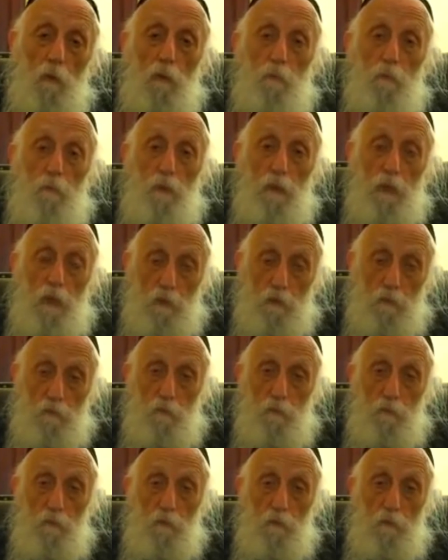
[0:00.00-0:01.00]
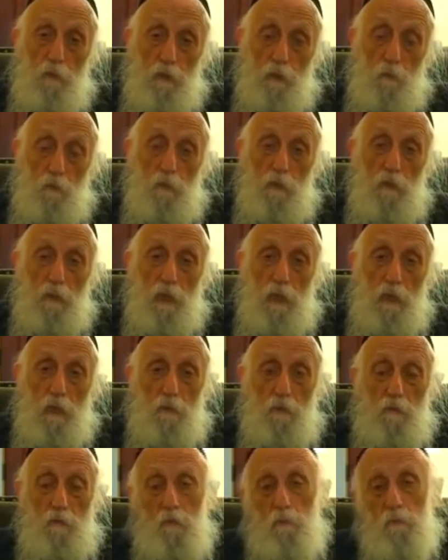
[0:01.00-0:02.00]
one behaves, how one
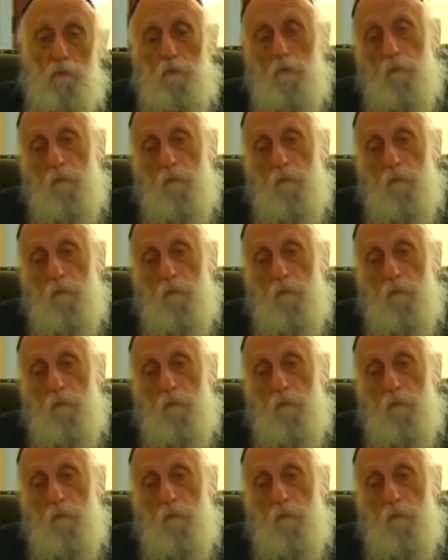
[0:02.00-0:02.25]
acts.